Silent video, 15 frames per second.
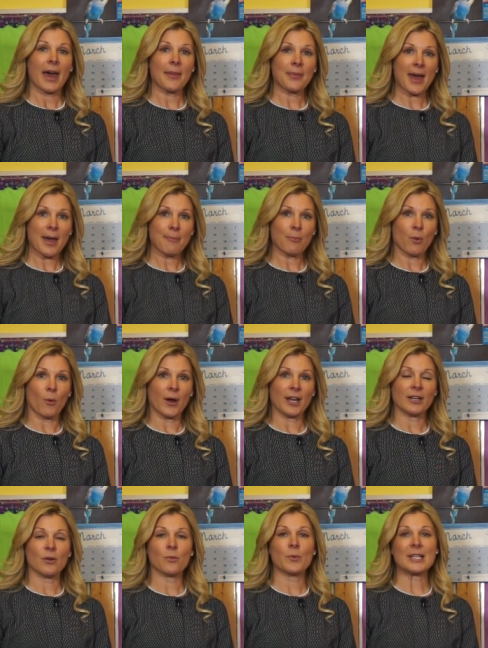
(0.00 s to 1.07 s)
At that
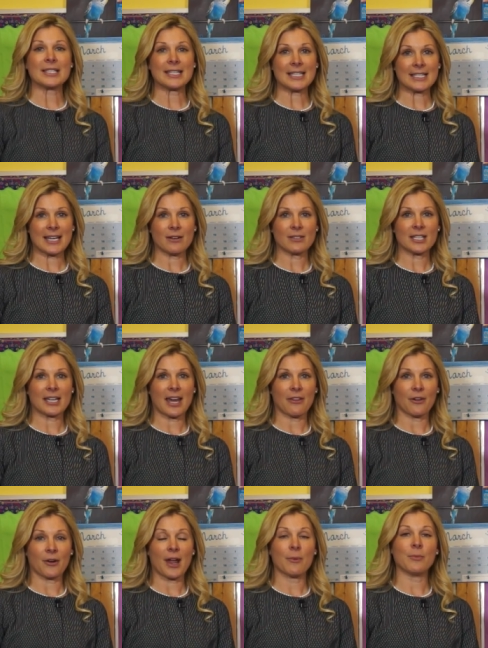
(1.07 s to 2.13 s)
point, we sit down
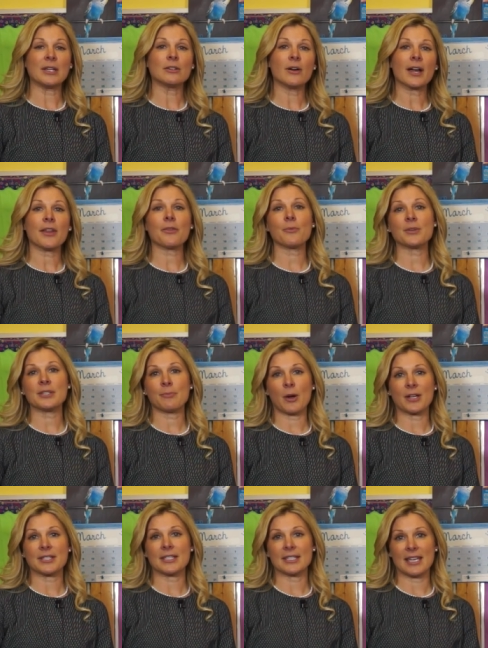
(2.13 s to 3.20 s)
together and we look at the
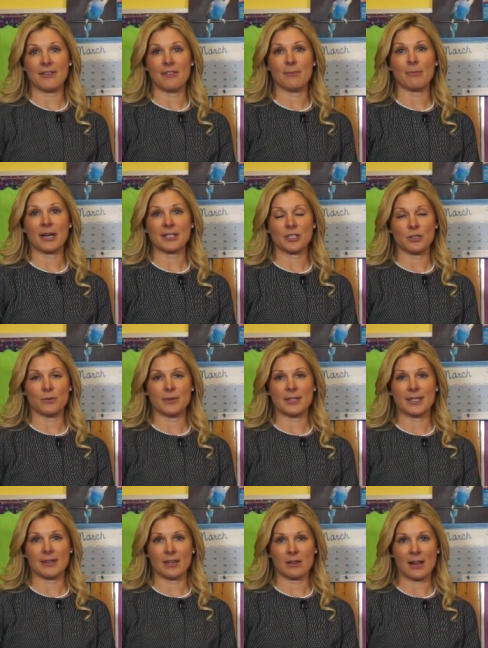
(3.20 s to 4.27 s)
responses given by
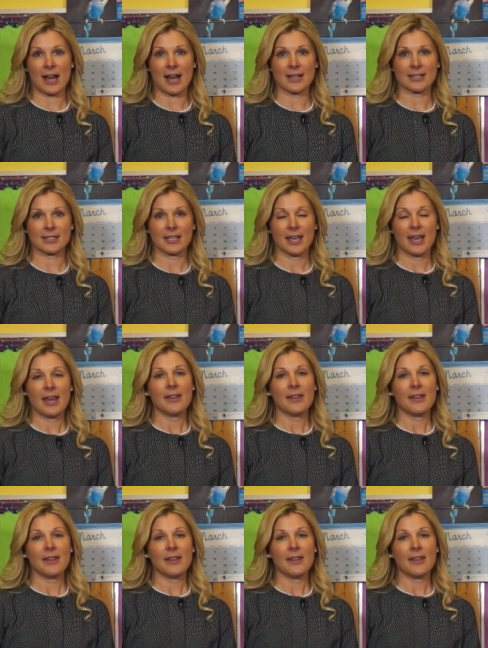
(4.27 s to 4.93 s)
students in the class.